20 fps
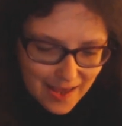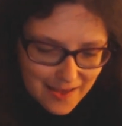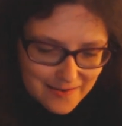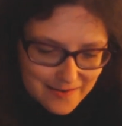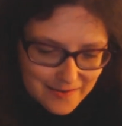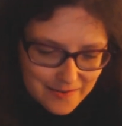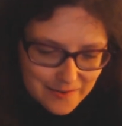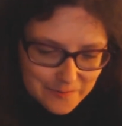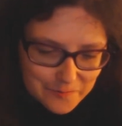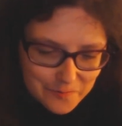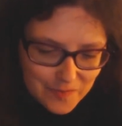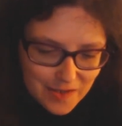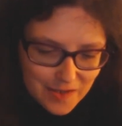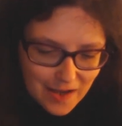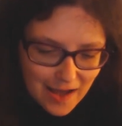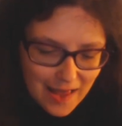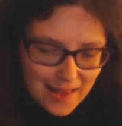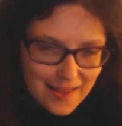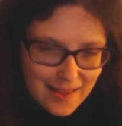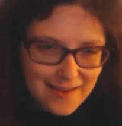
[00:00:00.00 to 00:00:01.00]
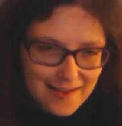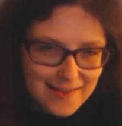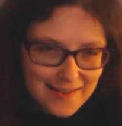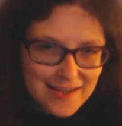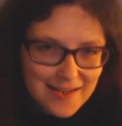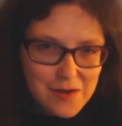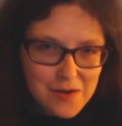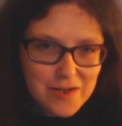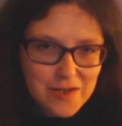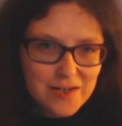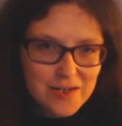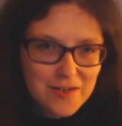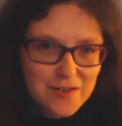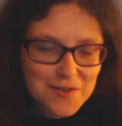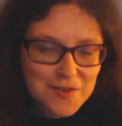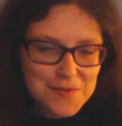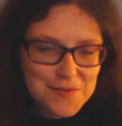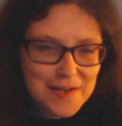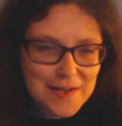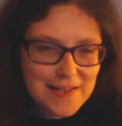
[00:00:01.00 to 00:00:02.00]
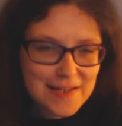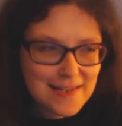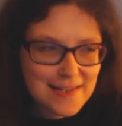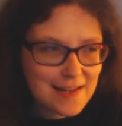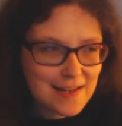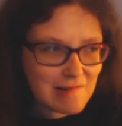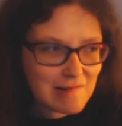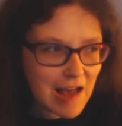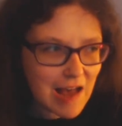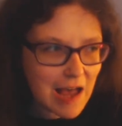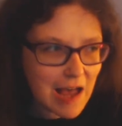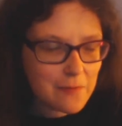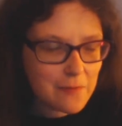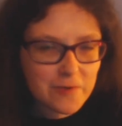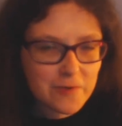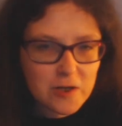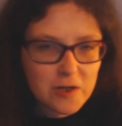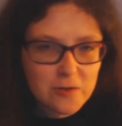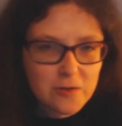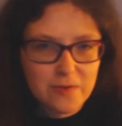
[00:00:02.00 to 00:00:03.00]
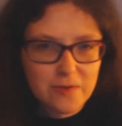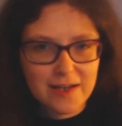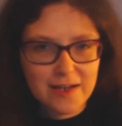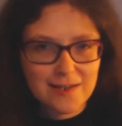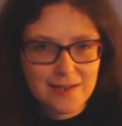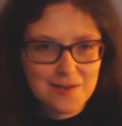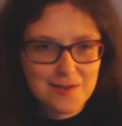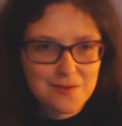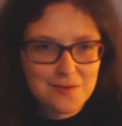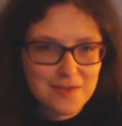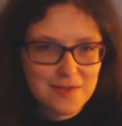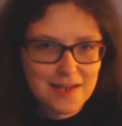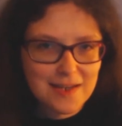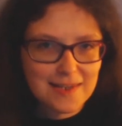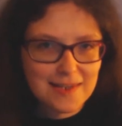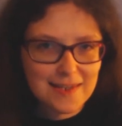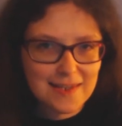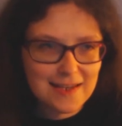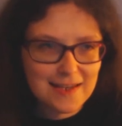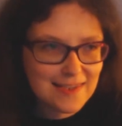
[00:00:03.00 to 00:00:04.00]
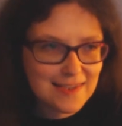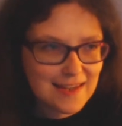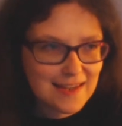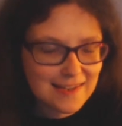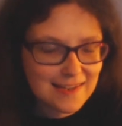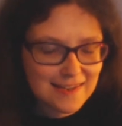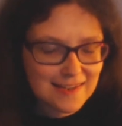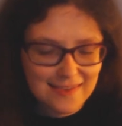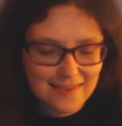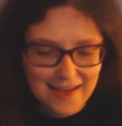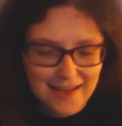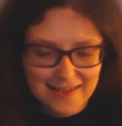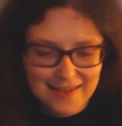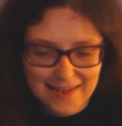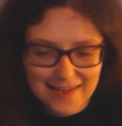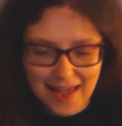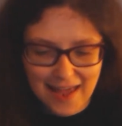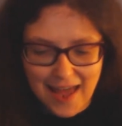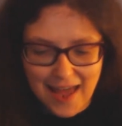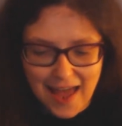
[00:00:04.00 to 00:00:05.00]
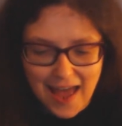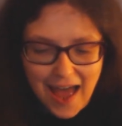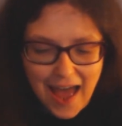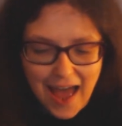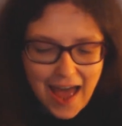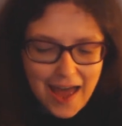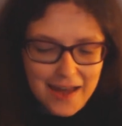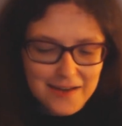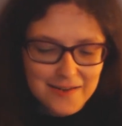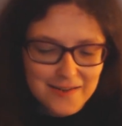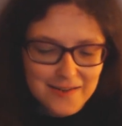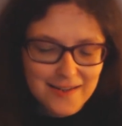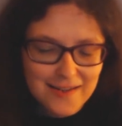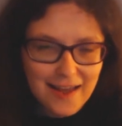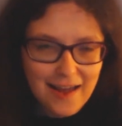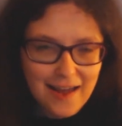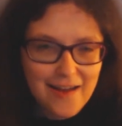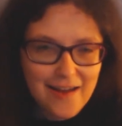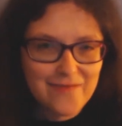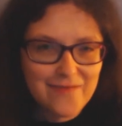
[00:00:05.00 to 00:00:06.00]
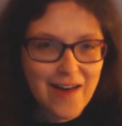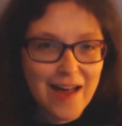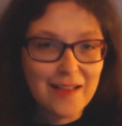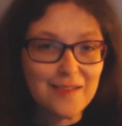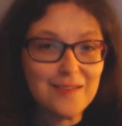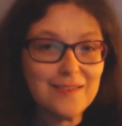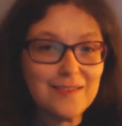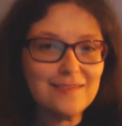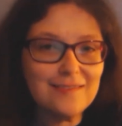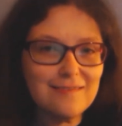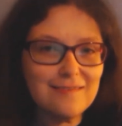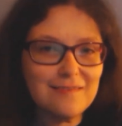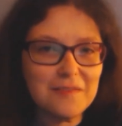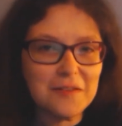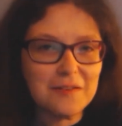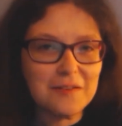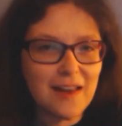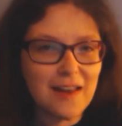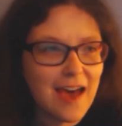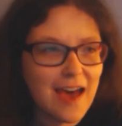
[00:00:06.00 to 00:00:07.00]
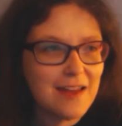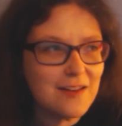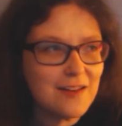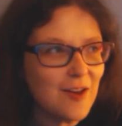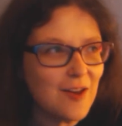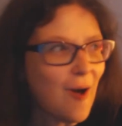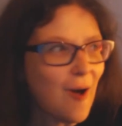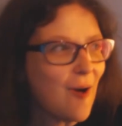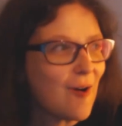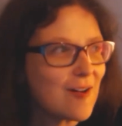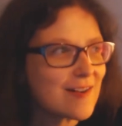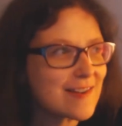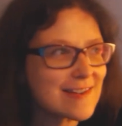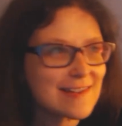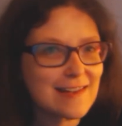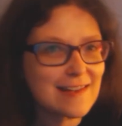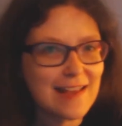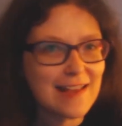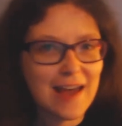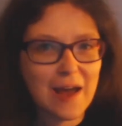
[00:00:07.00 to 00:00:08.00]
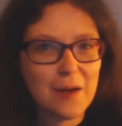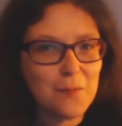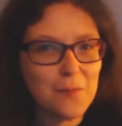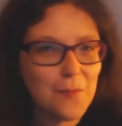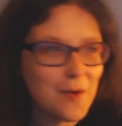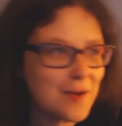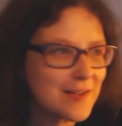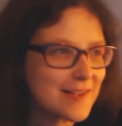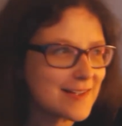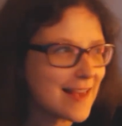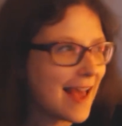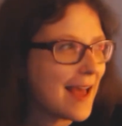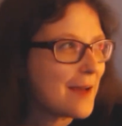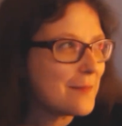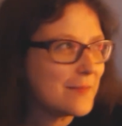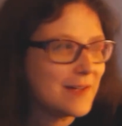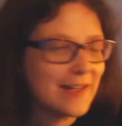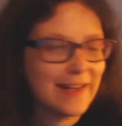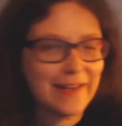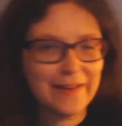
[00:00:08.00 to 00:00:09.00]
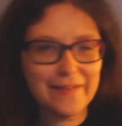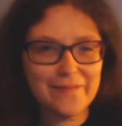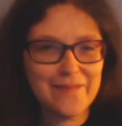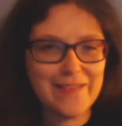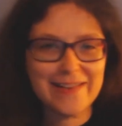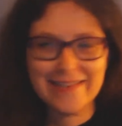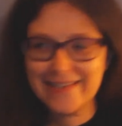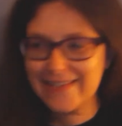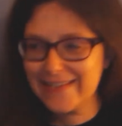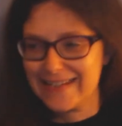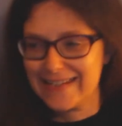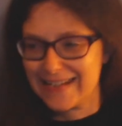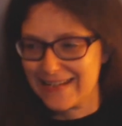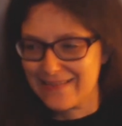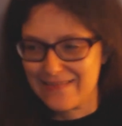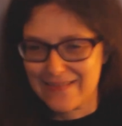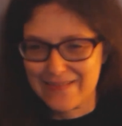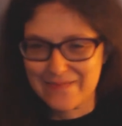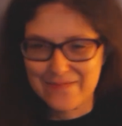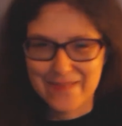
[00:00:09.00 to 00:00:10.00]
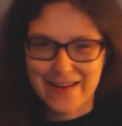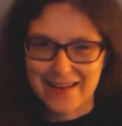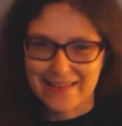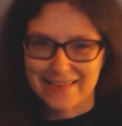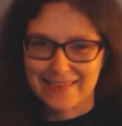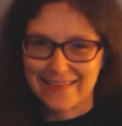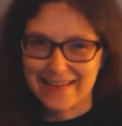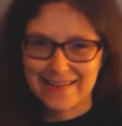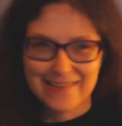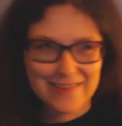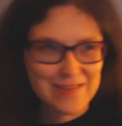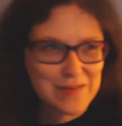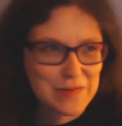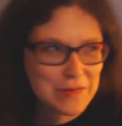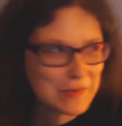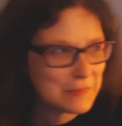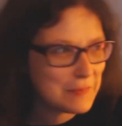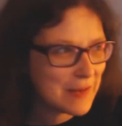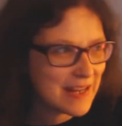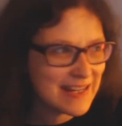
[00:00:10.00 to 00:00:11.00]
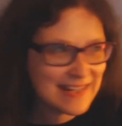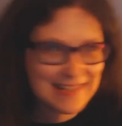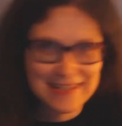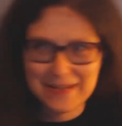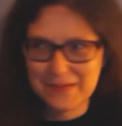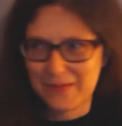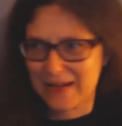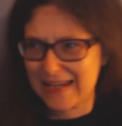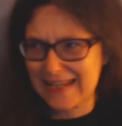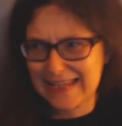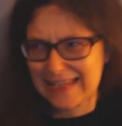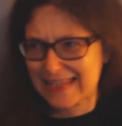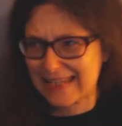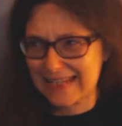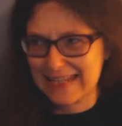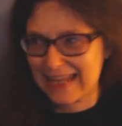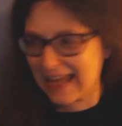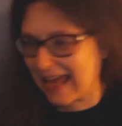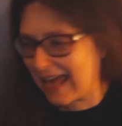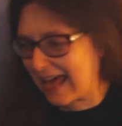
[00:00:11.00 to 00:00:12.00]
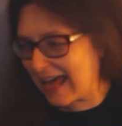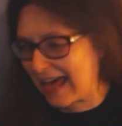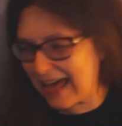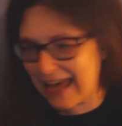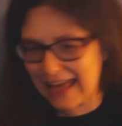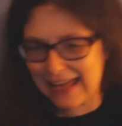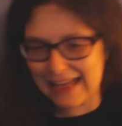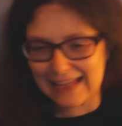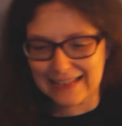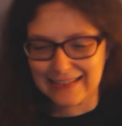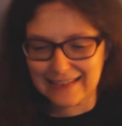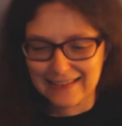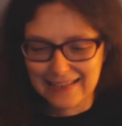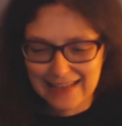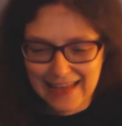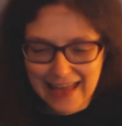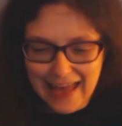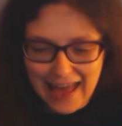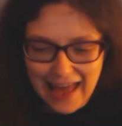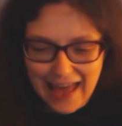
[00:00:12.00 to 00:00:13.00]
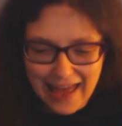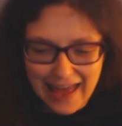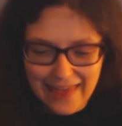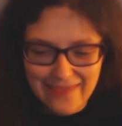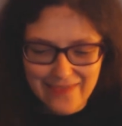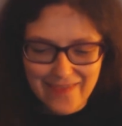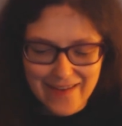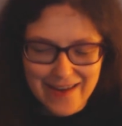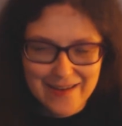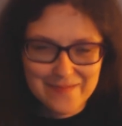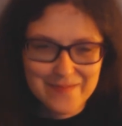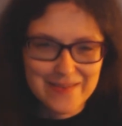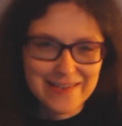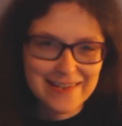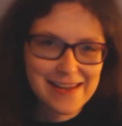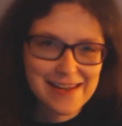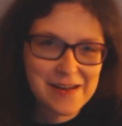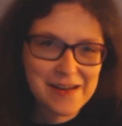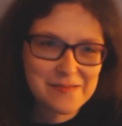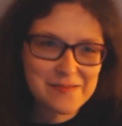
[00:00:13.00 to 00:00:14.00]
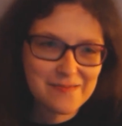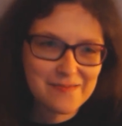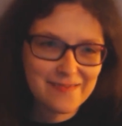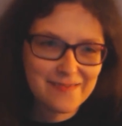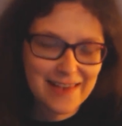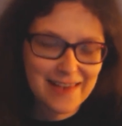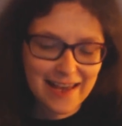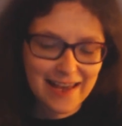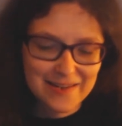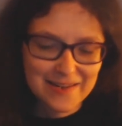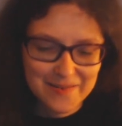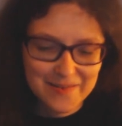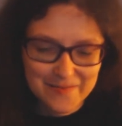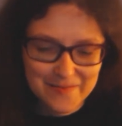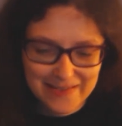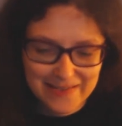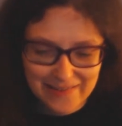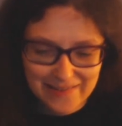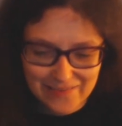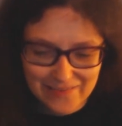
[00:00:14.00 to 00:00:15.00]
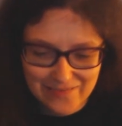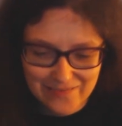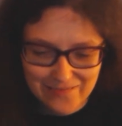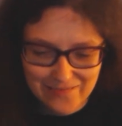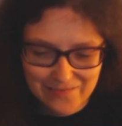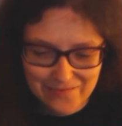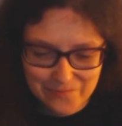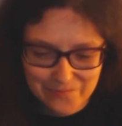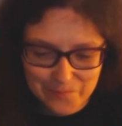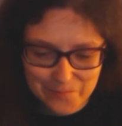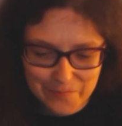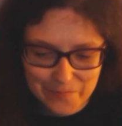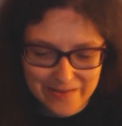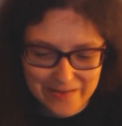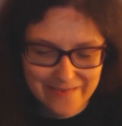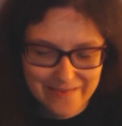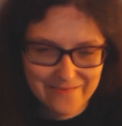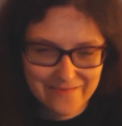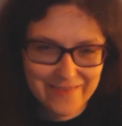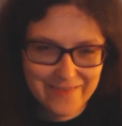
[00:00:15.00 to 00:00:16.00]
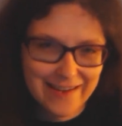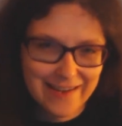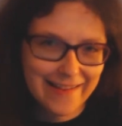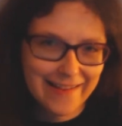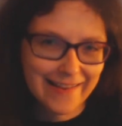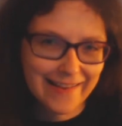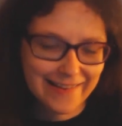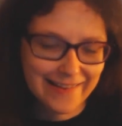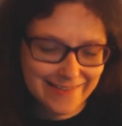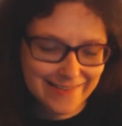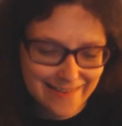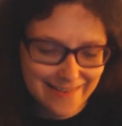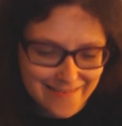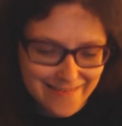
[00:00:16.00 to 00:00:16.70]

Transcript: And I liked how she just went in, right, we're doing this, this, and this. And I felt like lost, like, what's happening? What's she doing? What? That's all spacey, wacy, ag. And that was how Yaz would have been feeling.